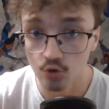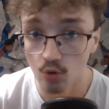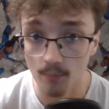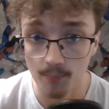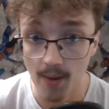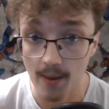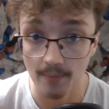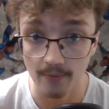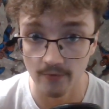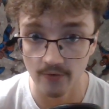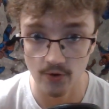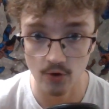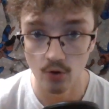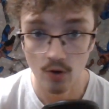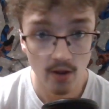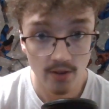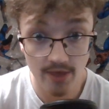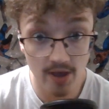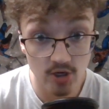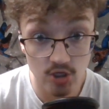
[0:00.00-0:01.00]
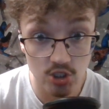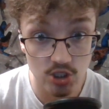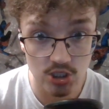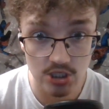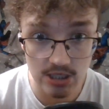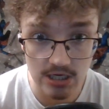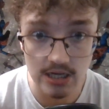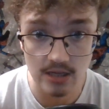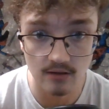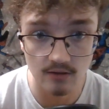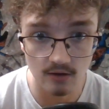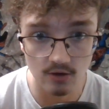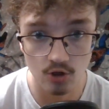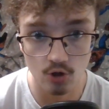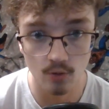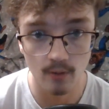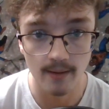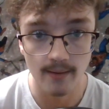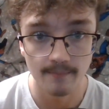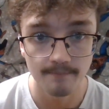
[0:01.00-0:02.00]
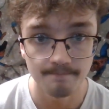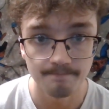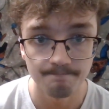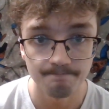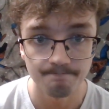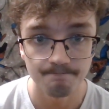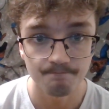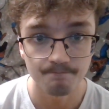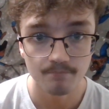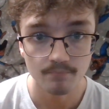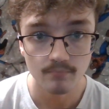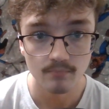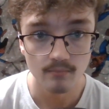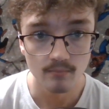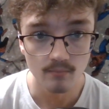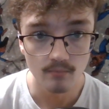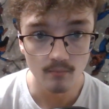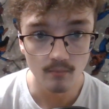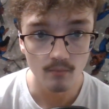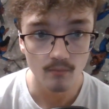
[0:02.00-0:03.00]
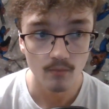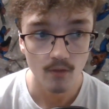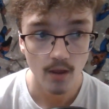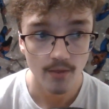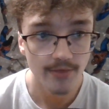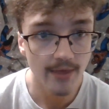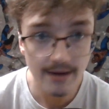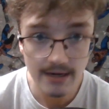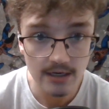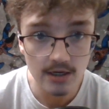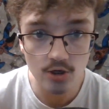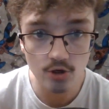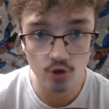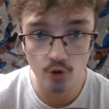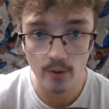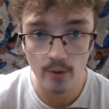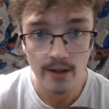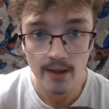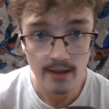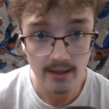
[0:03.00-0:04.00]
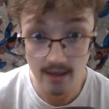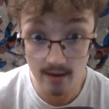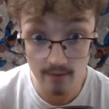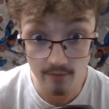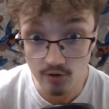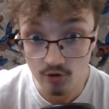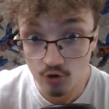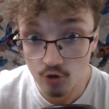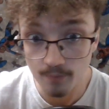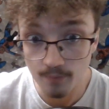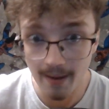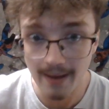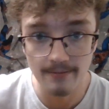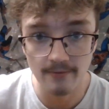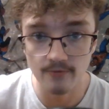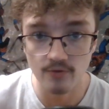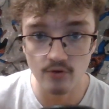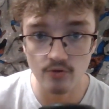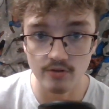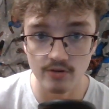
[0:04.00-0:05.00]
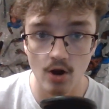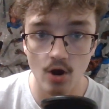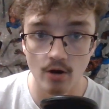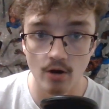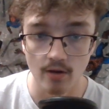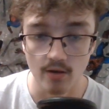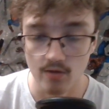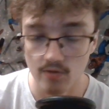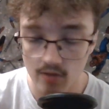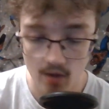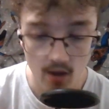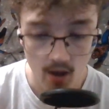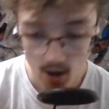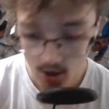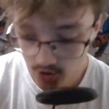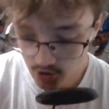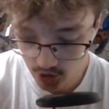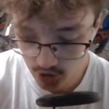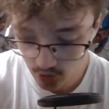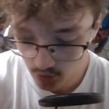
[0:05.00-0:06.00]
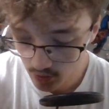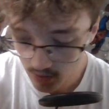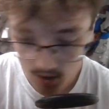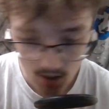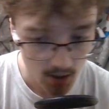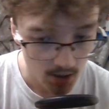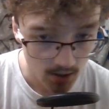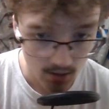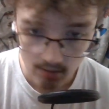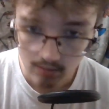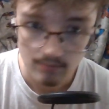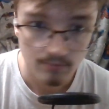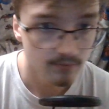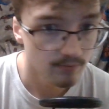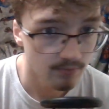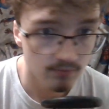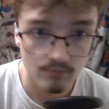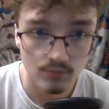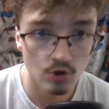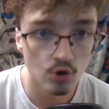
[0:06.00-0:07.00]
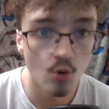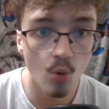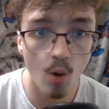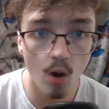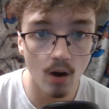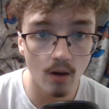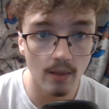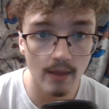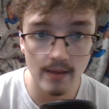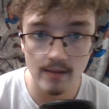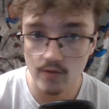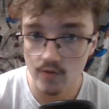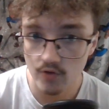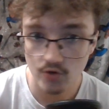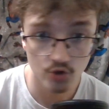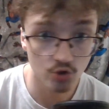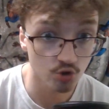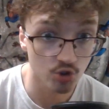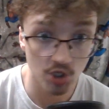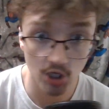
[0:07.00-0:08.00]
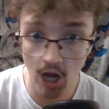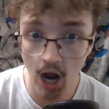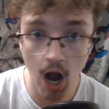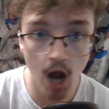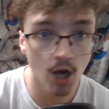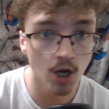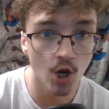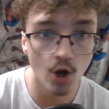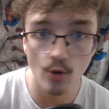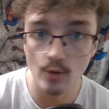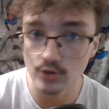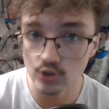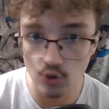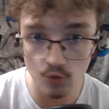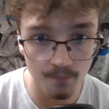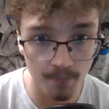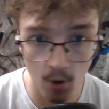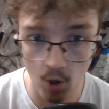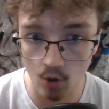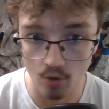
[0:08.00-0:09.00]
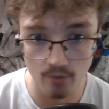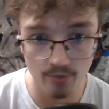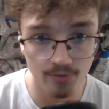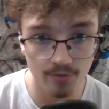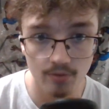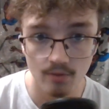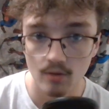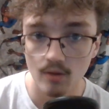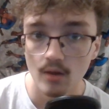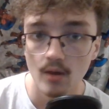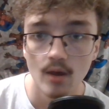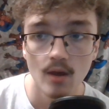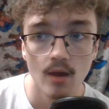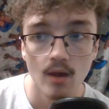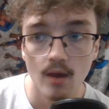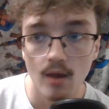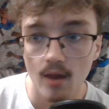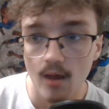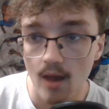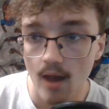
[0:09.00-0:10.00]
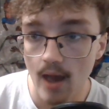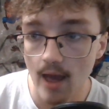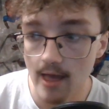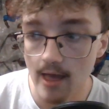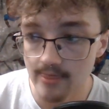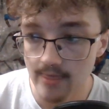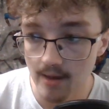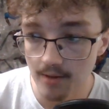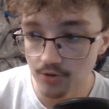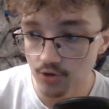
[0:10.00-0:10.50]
a pay-per-view. They just need to do it. They need to do it. Give us 2 pay-per-views in August. Do New Orleans, do Chicago, and do Perth. And then